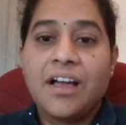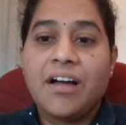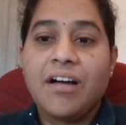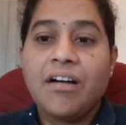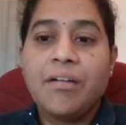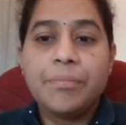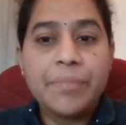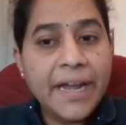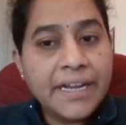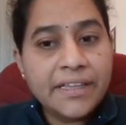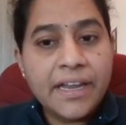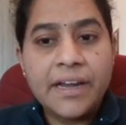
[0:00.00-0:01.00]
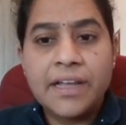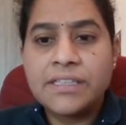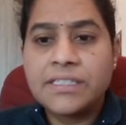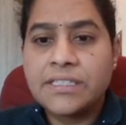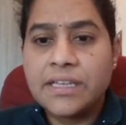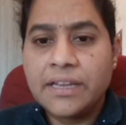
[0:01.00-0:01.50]
And the
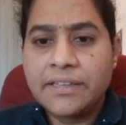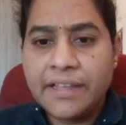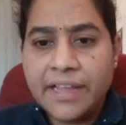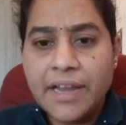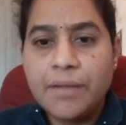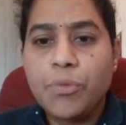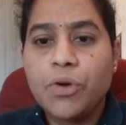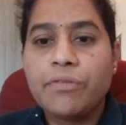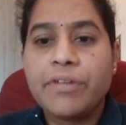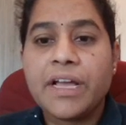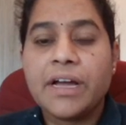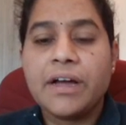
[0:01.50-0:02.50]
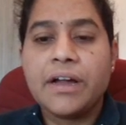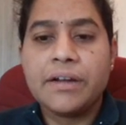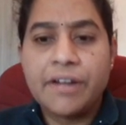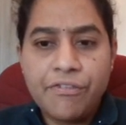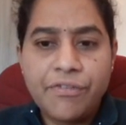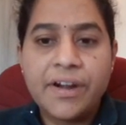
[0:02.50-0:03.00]
second book we
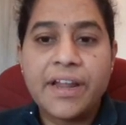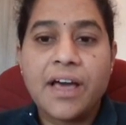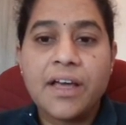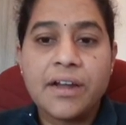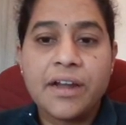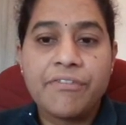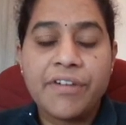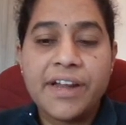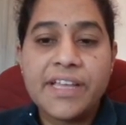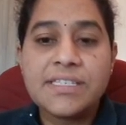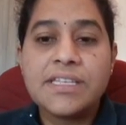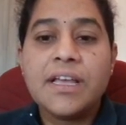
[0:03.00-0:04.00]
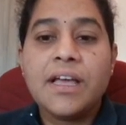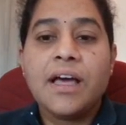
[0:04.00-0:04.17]
referred is